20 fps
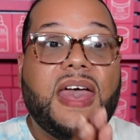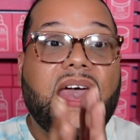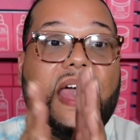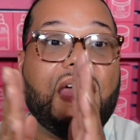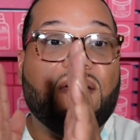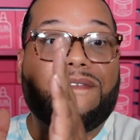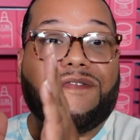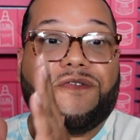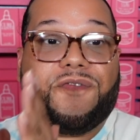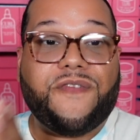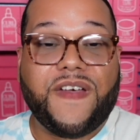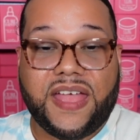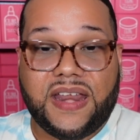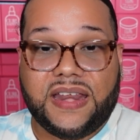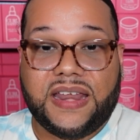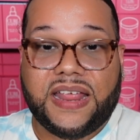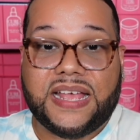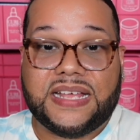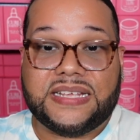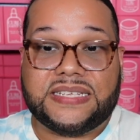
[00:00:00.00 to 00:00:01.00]
and
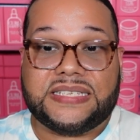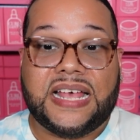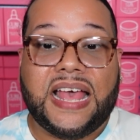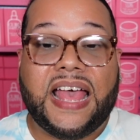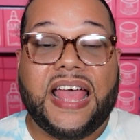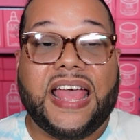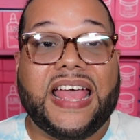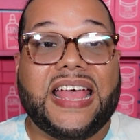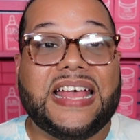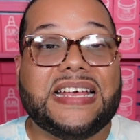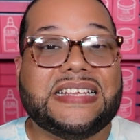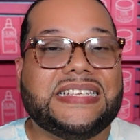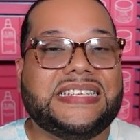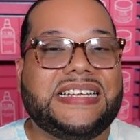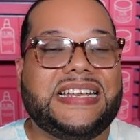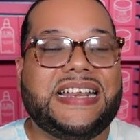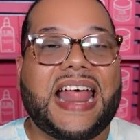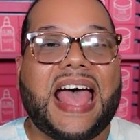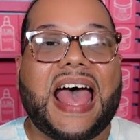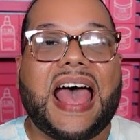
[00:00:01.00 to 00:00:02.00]
fitness is
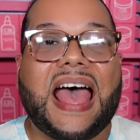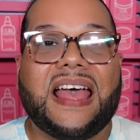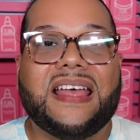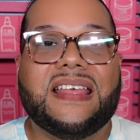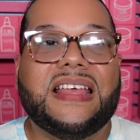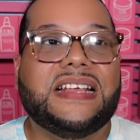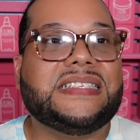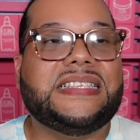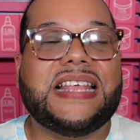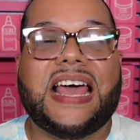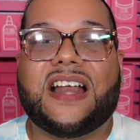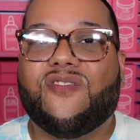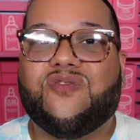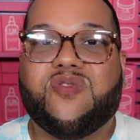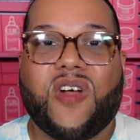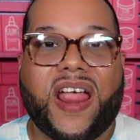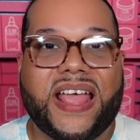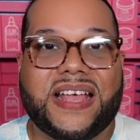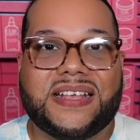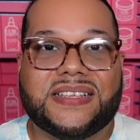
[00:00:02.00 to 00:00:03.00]
not, it's not a
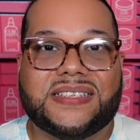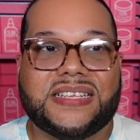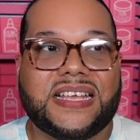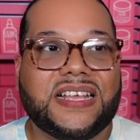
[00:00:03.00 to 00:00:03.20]
race.